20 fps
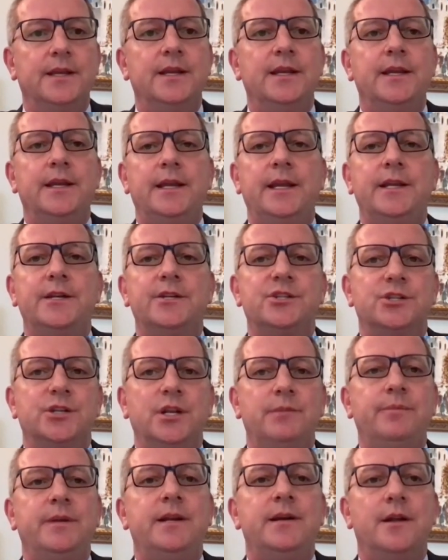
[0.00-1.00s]
it
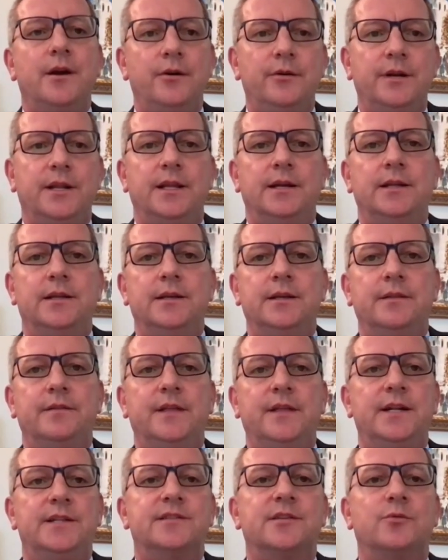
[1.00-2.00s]
should be noted
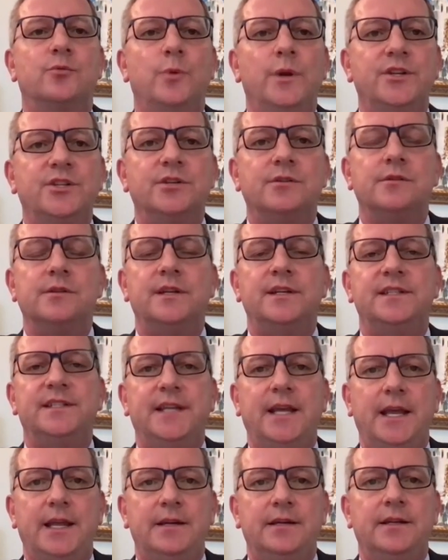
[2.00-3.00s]
that its original
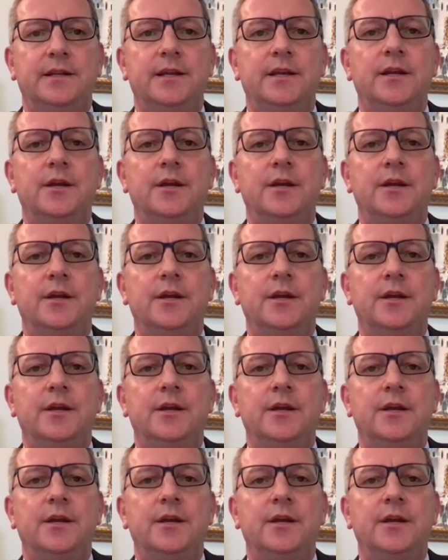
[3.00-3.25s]
intent